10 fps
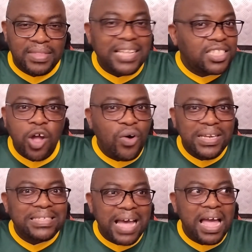That's the
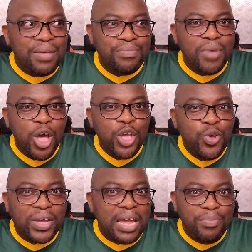only time
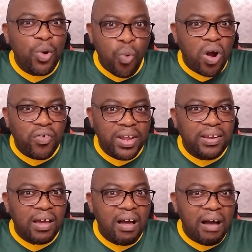you can be
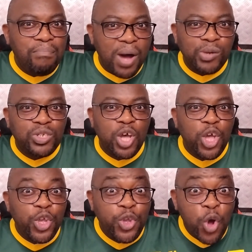worried about
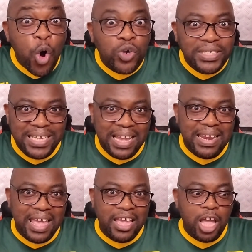your
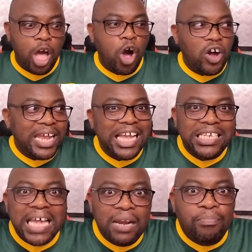DNA on a
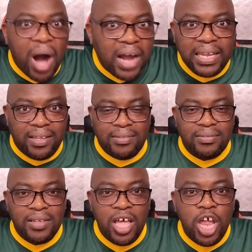dead body.
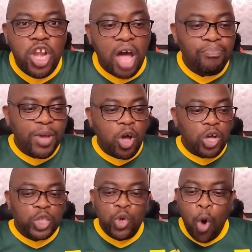Not
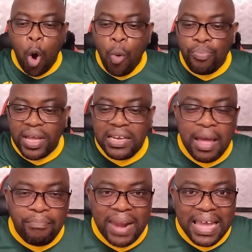because you opened
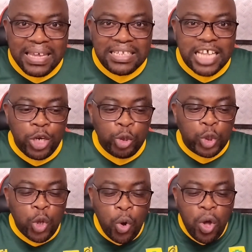a blanket and you
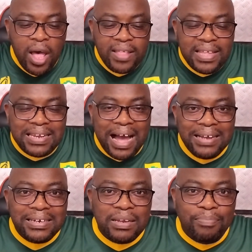saw that
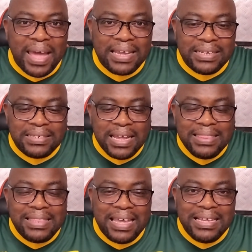under the blanket
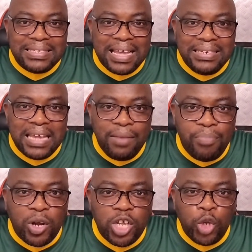there is a dead
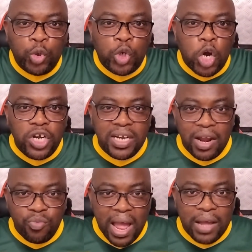body. You turned it
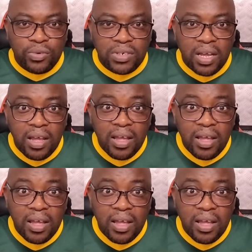around.